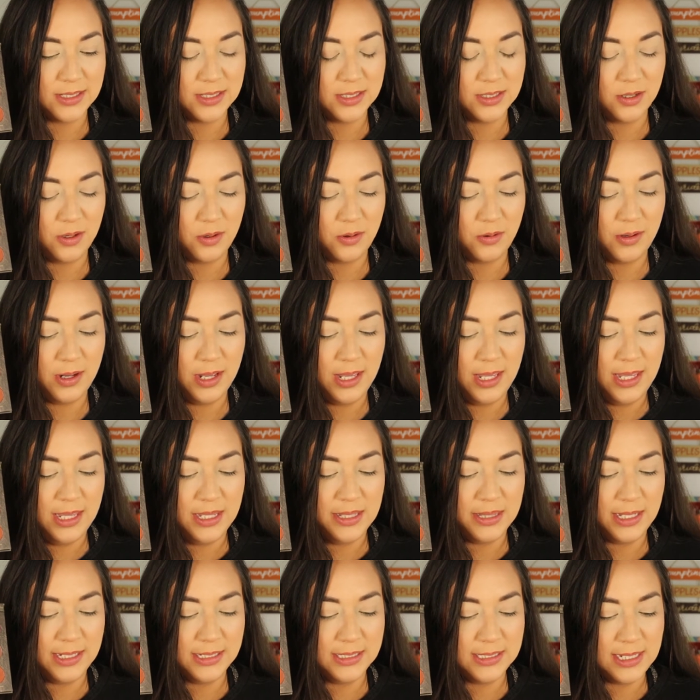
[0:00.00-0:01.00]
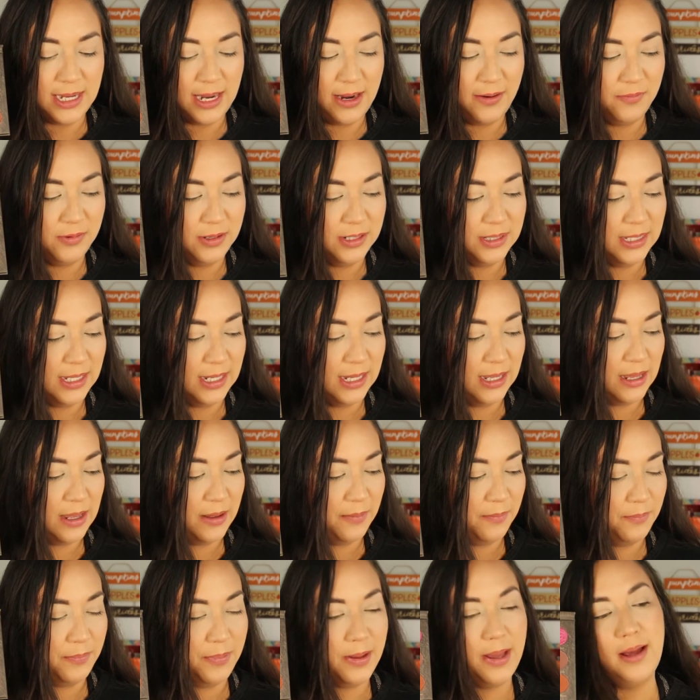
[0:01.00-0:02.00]
So that's everything
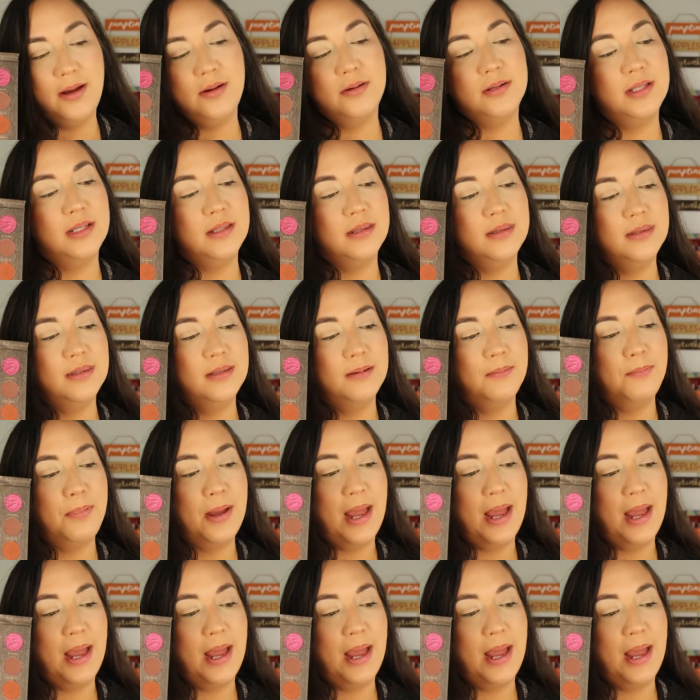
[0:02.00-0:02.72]
about the